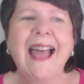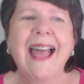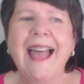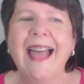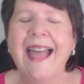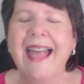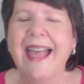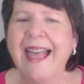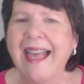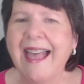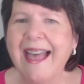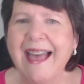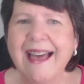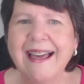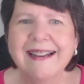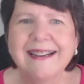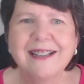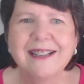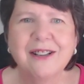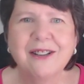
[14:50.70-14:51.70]

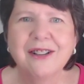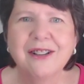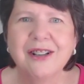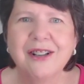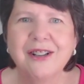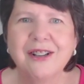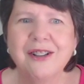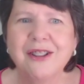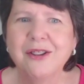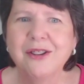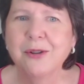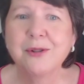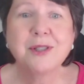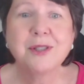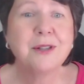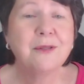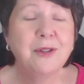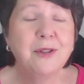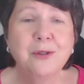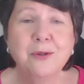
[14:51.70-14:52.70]
And those
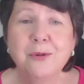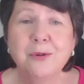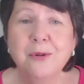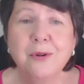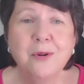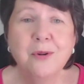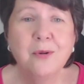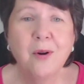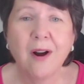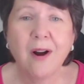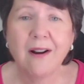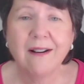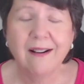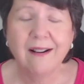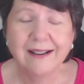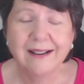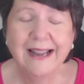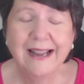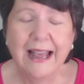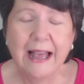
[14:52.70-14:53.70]
of you who are
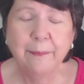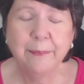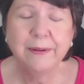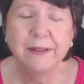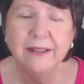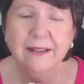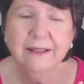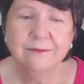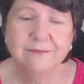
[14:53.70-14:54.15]
unhappy,